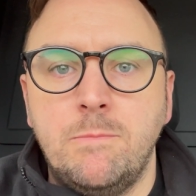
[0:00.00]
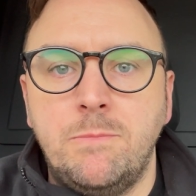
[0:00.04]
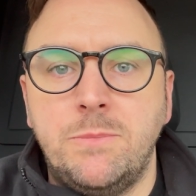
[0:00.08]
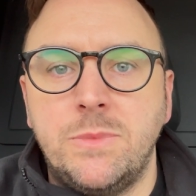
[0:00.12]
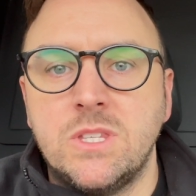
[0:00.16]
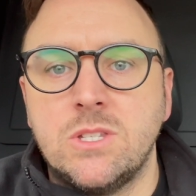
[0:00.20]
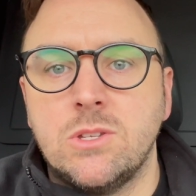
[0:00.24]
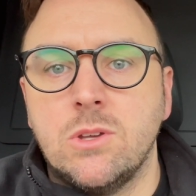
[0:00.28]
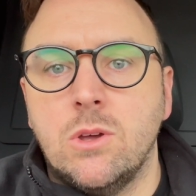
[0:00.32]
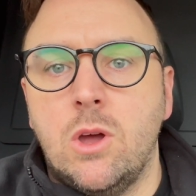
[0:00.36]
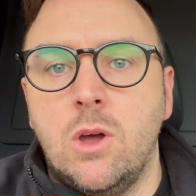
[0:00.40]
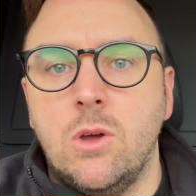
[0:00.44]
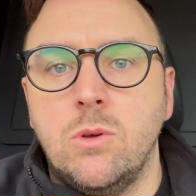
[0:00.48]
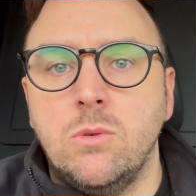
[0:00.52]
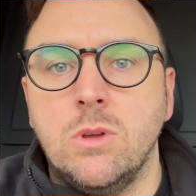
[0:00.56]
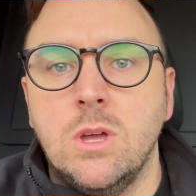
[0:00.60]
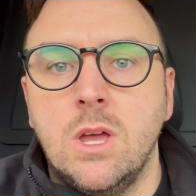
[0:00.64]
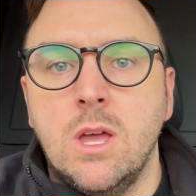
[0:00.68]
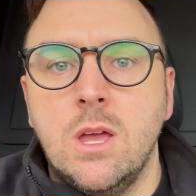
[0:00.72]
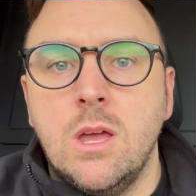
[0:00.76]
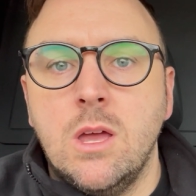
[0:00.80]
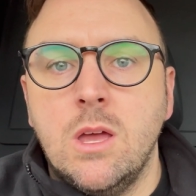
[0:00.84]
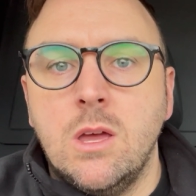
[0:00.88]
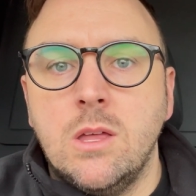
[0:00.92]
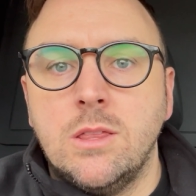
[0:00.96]
So
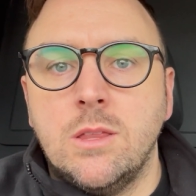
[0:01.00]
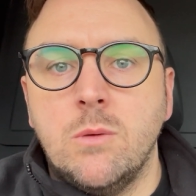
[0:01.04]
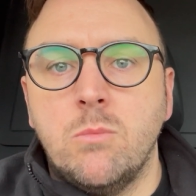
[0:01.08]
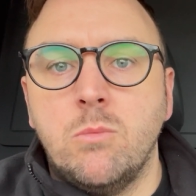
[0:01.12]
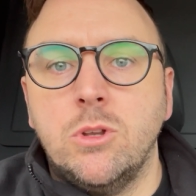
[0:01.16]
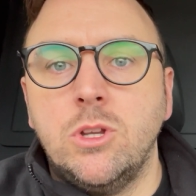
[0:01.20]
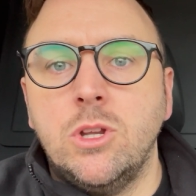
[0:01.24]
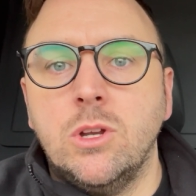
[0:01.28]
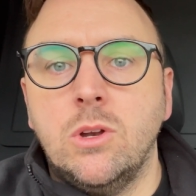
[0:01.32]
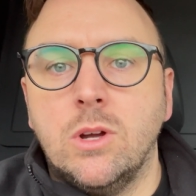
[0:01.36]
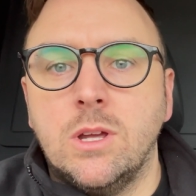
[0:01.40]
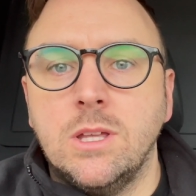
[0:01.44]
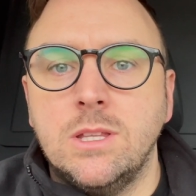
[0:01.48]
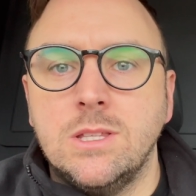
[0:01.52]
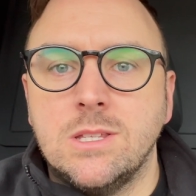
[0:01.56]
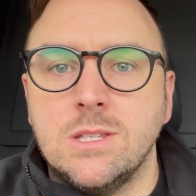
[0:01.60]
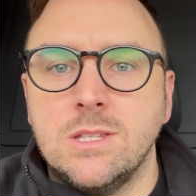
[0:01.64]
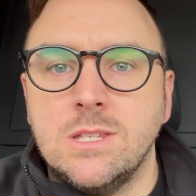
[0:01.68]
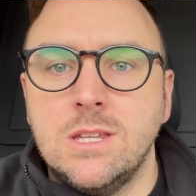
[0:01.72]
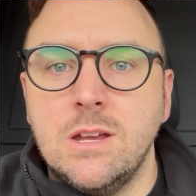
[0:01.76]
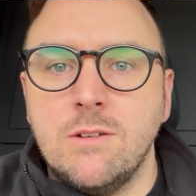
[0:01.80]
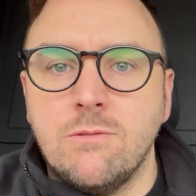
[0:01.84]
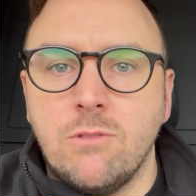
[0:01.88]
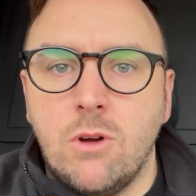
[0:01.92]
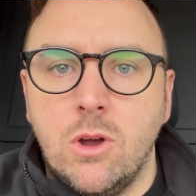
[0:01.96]
then when you log into
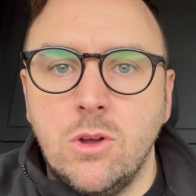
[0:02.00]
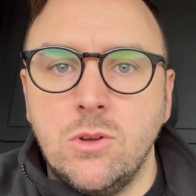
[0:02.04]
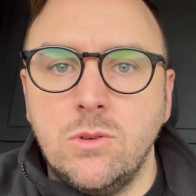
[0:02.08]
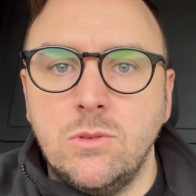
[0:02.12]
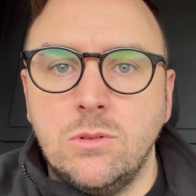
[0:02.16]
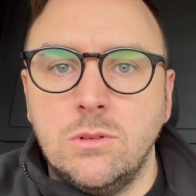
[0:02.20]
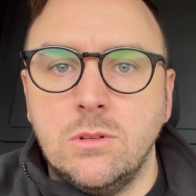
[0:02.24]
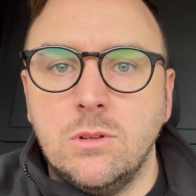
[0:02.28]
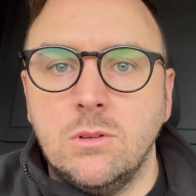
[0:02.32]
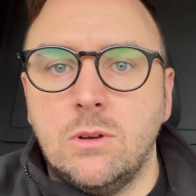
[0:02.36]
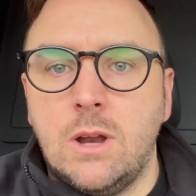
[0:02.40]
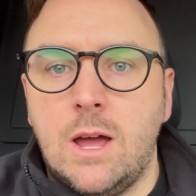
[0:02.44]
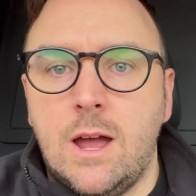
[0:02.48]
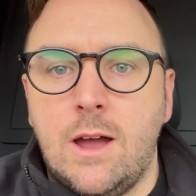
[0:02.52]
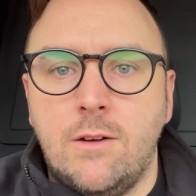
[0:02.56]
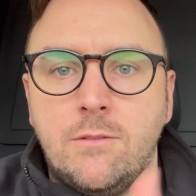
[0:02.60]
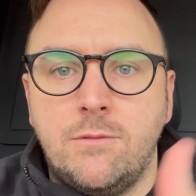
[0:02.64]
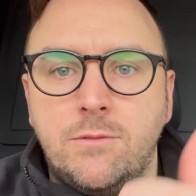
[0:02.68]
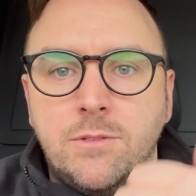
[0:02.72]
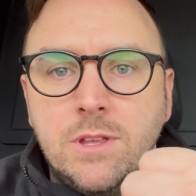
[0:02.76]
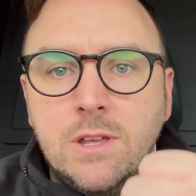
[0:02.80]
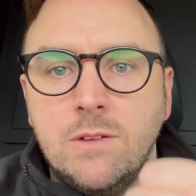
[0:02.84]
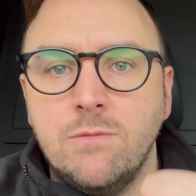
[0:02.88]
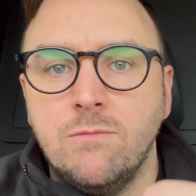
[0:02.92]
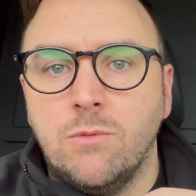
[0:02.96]
Xero, you'll have
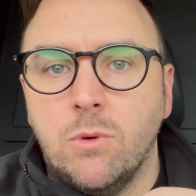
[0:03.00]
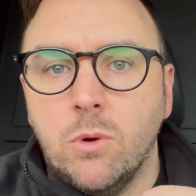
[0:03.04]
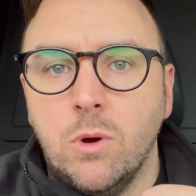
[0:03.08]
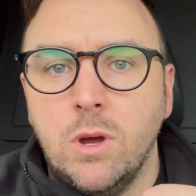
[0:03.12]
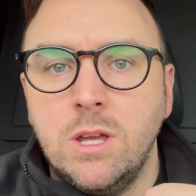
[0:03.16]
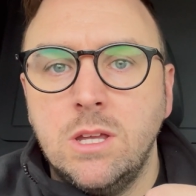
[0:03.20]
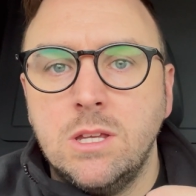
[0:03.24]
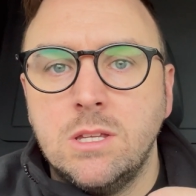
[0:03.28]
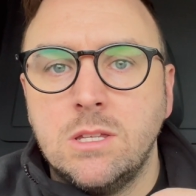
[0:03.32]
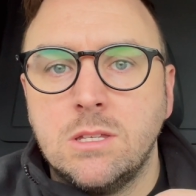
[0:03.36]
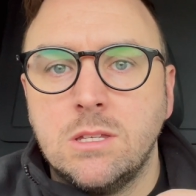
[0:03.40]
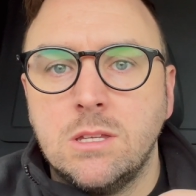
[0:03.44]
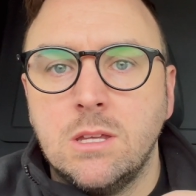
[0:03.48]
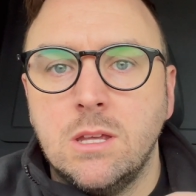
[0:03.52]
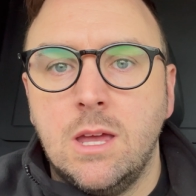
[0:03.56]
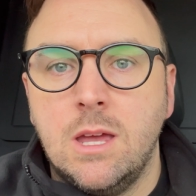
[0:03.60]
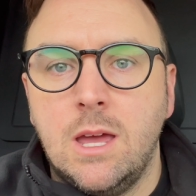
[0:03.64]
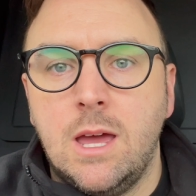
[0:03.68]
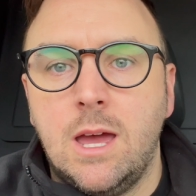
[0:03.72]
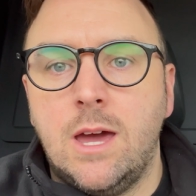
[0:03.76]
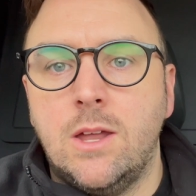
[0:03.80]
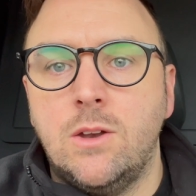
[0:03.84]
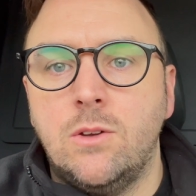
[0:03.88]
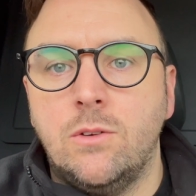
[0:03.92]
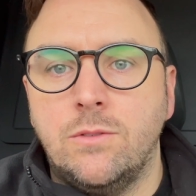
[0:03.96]
the invoice
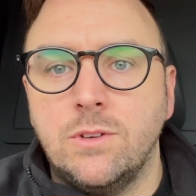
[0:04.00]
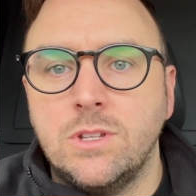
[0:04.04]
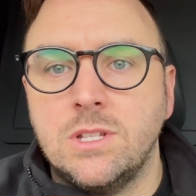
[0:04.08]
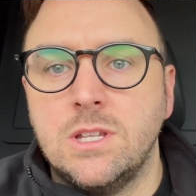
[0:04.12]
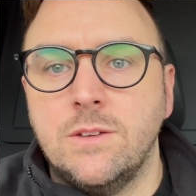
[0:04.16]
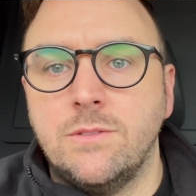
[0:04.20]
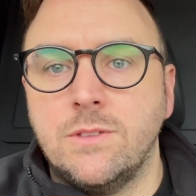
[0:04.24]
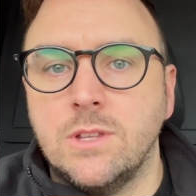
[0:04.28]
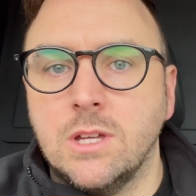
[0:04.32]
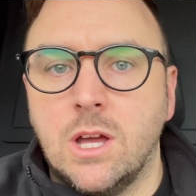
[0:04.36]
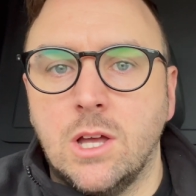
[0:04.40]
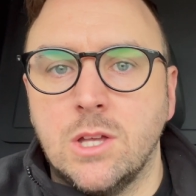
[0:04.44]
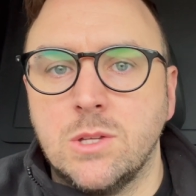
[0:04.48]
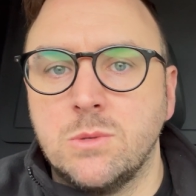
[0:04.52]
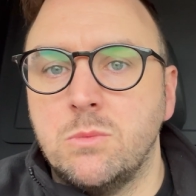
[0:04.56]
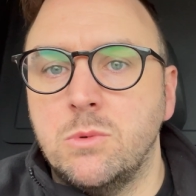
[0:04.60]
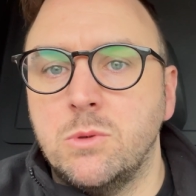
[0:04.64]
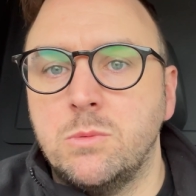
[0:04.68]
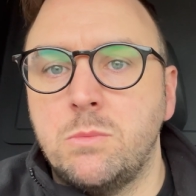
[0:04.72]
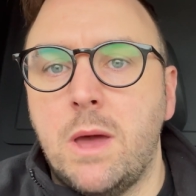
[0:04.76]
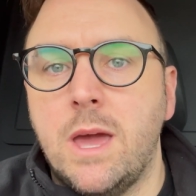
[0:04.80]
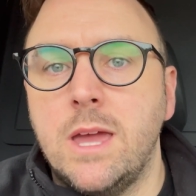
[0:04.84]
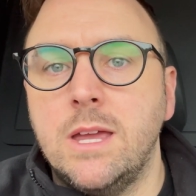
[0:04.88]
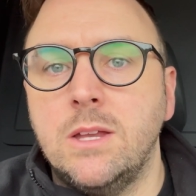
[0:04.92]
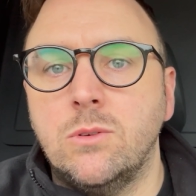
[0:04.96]
and obviously if the customer's
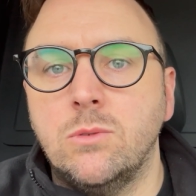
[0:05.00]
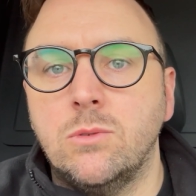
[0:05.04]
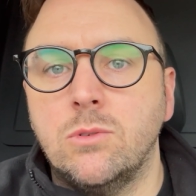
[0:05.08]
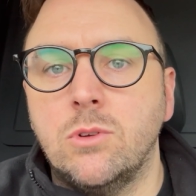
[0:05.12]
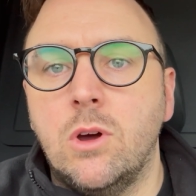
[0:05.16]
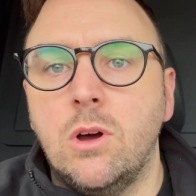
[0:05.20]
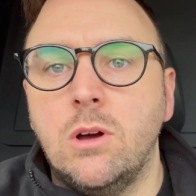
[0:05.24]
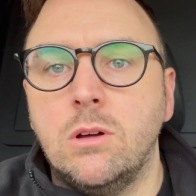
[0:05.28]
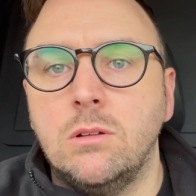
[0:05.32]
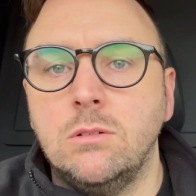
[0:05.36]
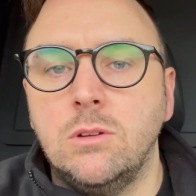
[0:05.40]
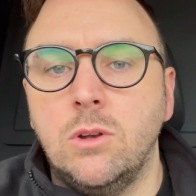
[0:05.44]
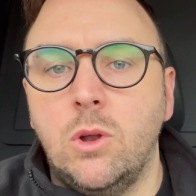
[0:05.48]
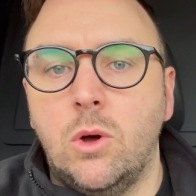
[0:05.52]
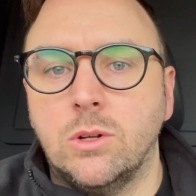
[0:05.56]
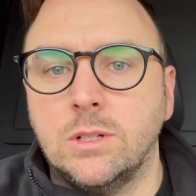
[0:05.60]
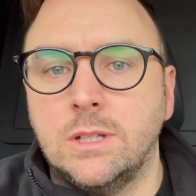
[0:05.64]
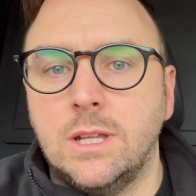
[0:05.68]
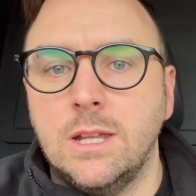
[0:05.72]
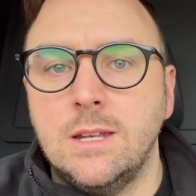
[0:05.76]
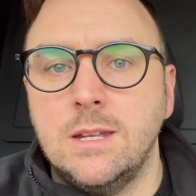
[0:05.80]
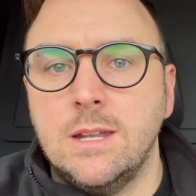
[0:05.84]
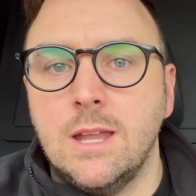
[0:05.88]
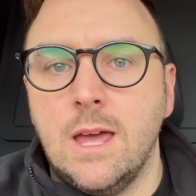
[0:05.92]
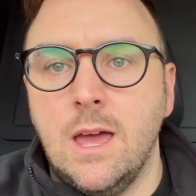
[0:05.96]
paid or not logged
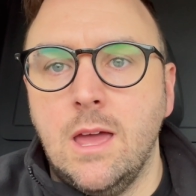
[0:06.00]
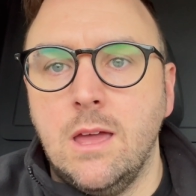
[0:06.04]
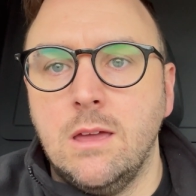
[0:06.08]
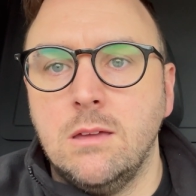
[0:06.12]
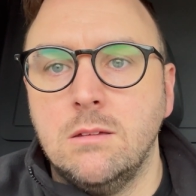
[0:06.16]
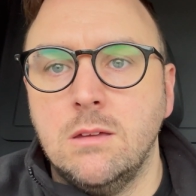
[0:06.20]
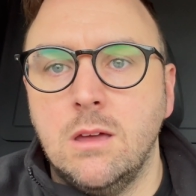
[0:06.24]
in there.